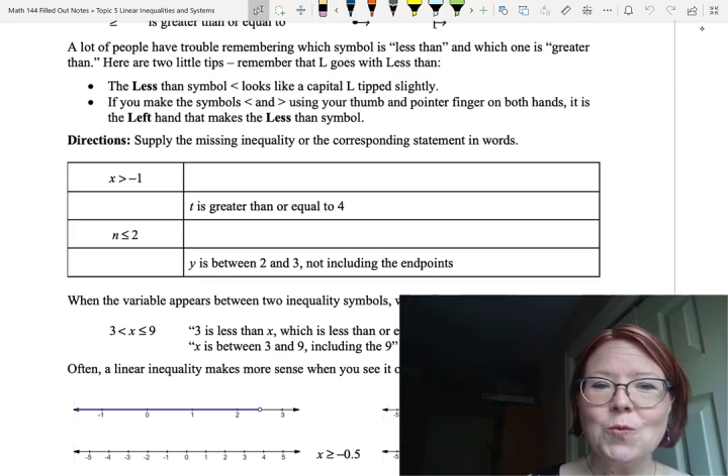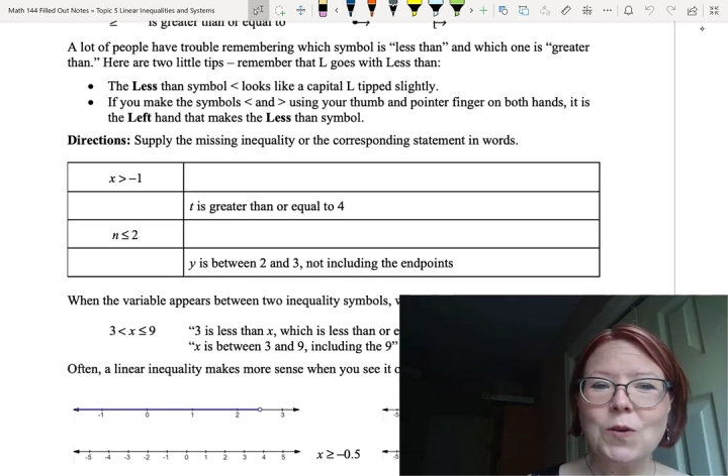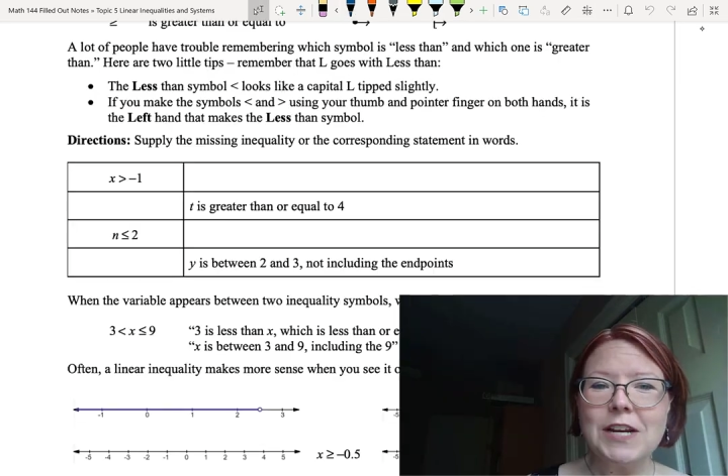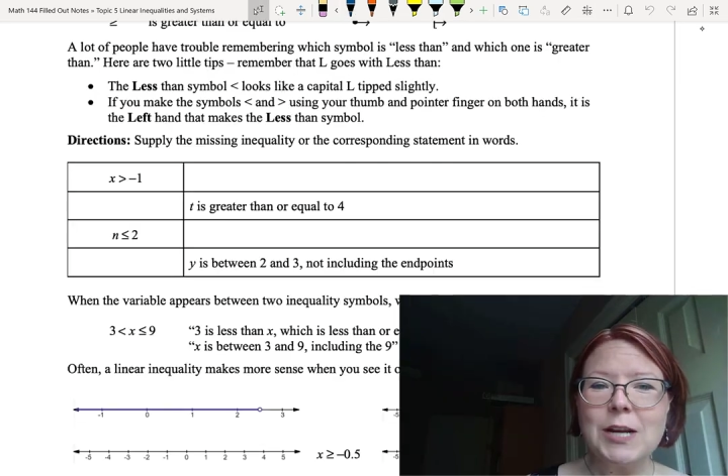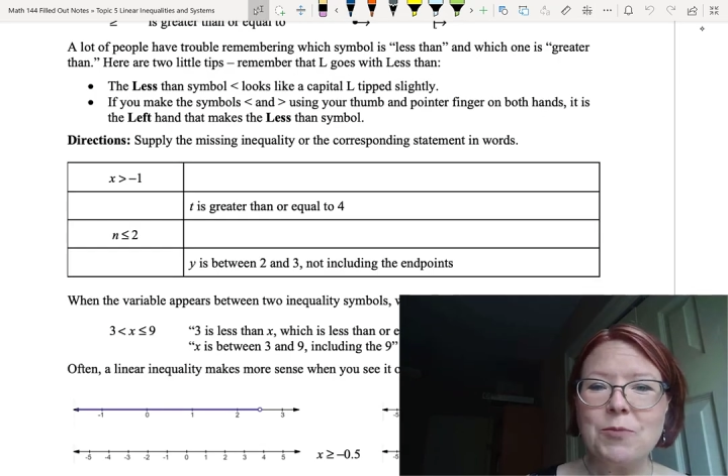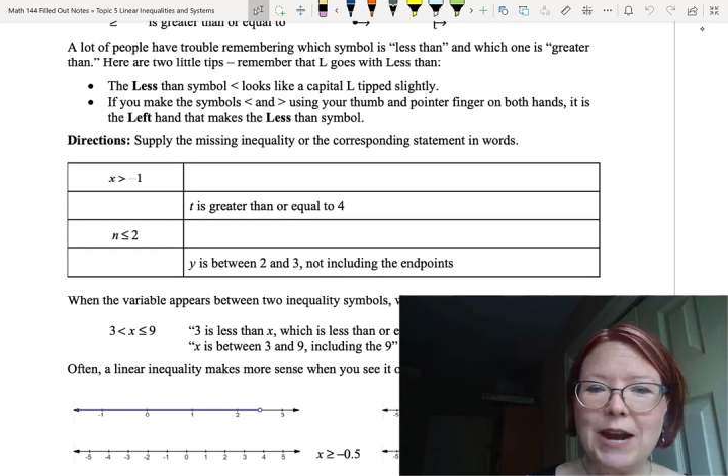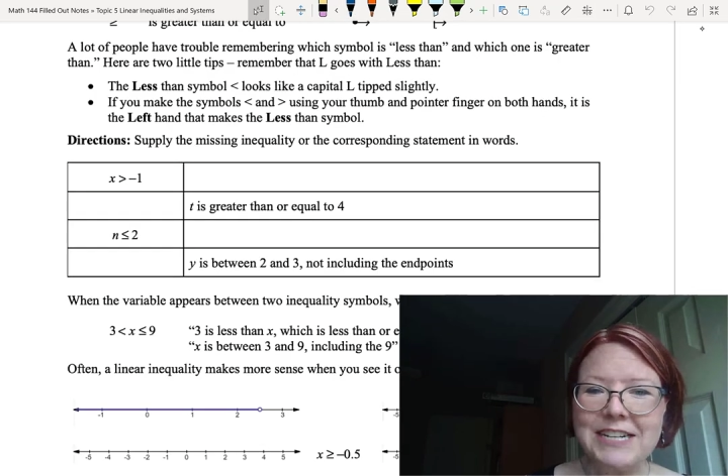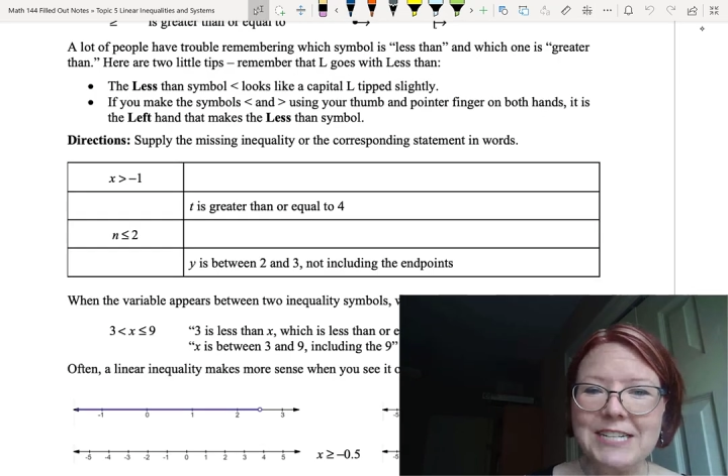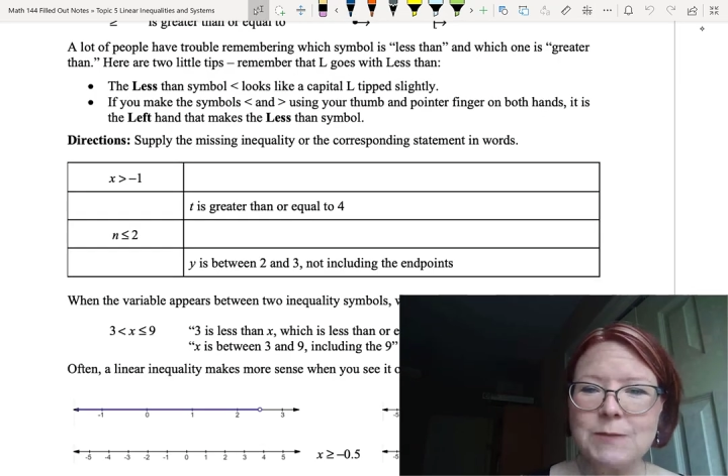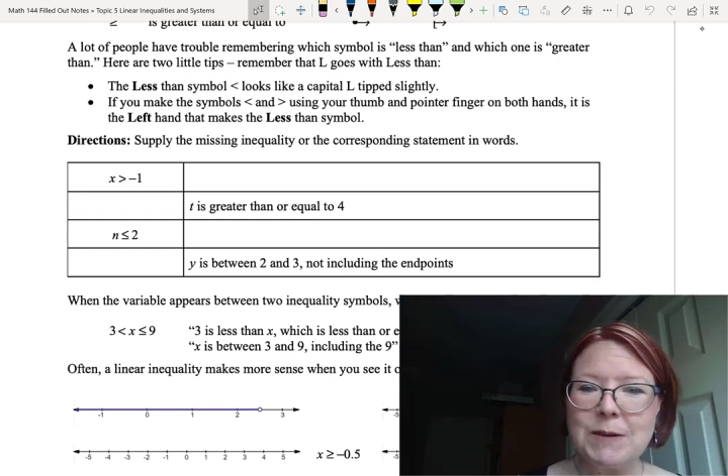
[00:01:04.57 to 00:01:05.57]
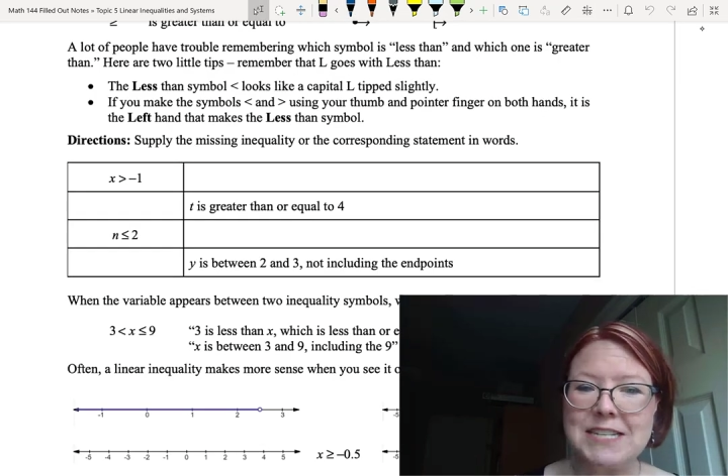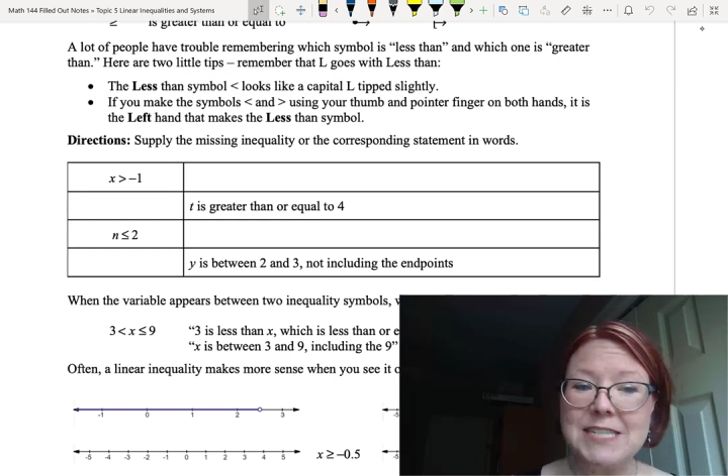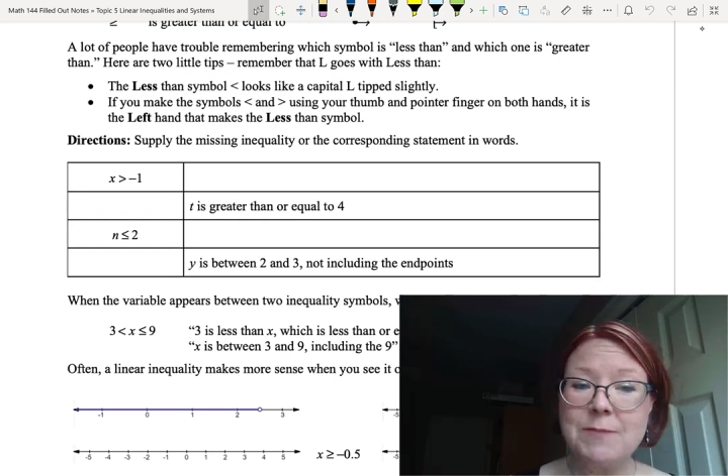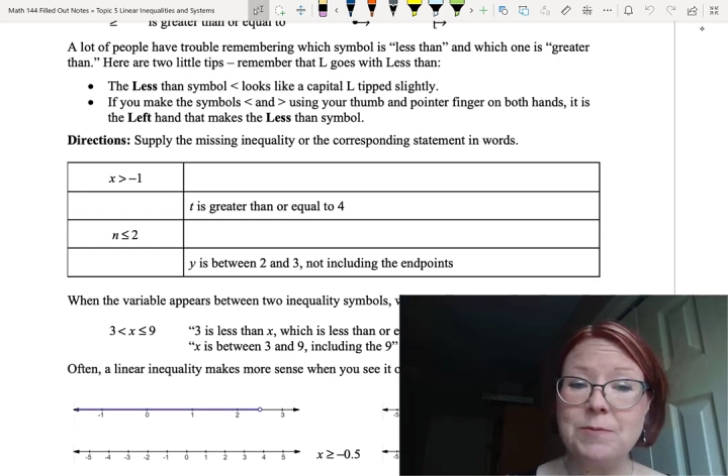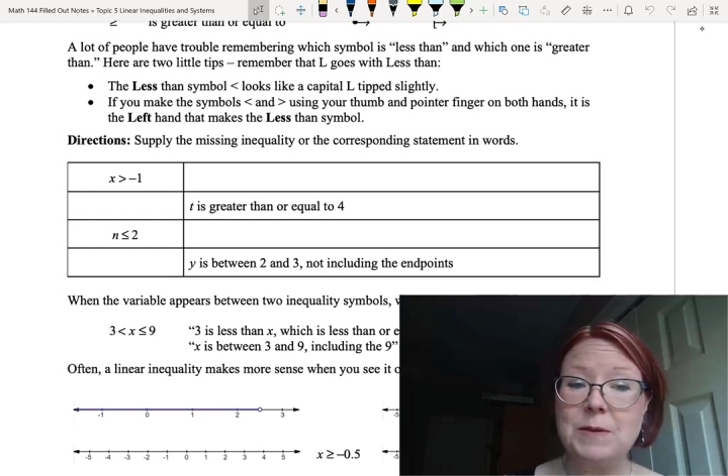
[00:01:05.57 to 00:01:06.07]
We're going to practice by
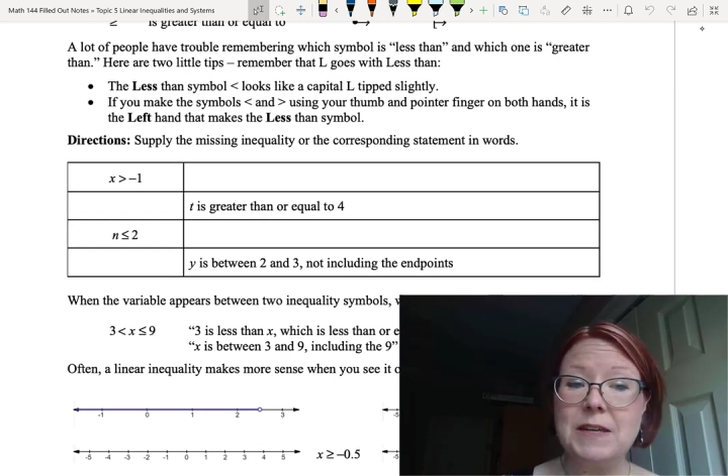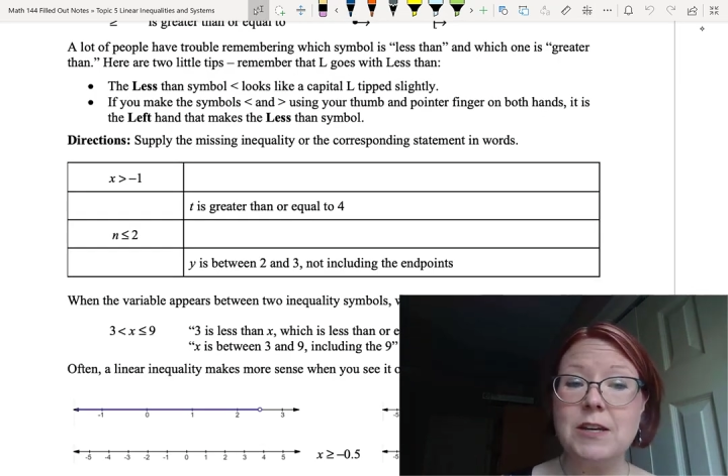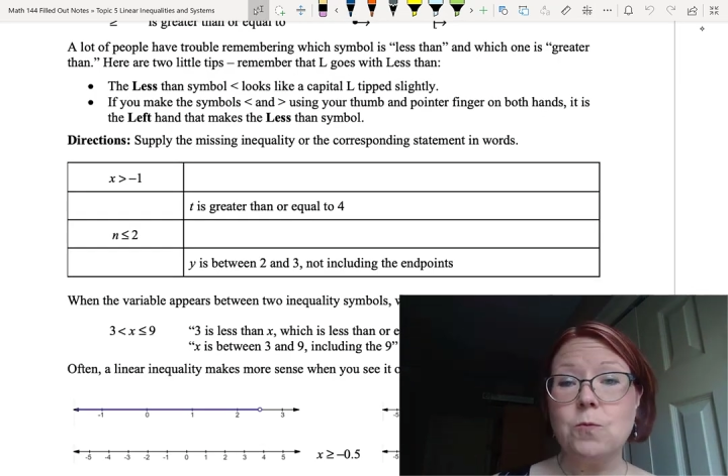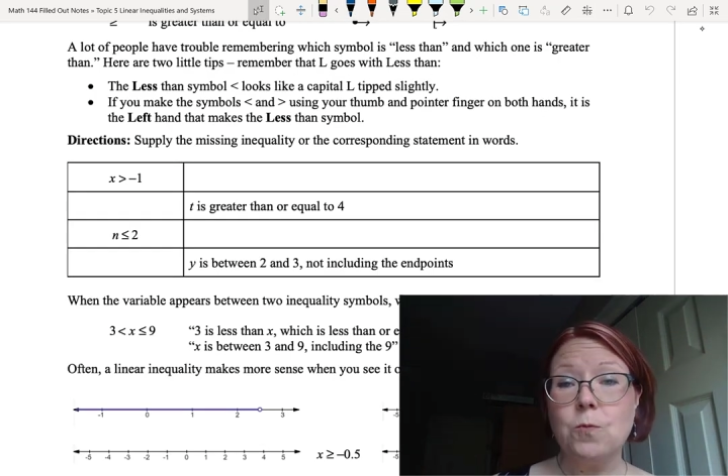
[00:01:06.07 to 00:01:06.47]
simply